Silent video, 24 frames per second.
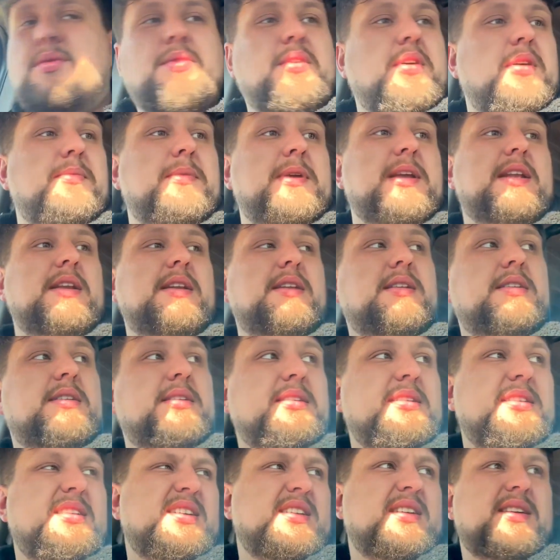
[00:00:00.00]
I mean,
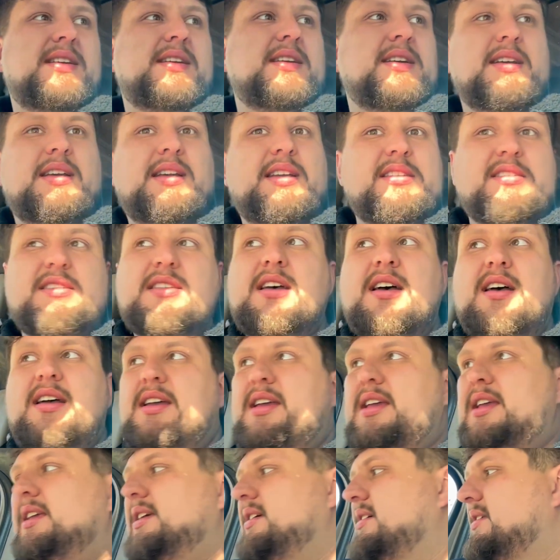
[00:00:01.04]
it's
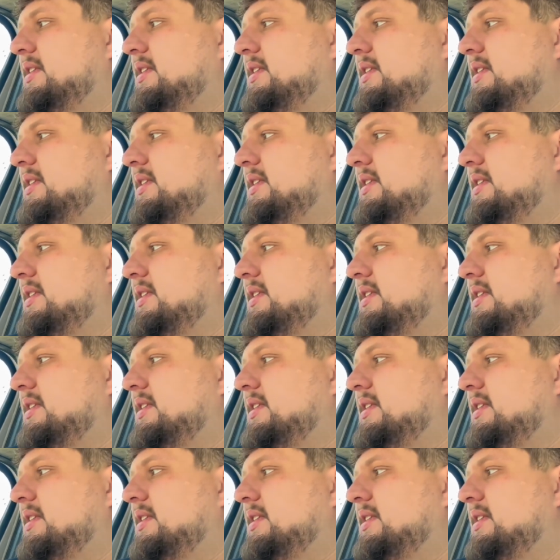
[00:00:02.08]
dirty.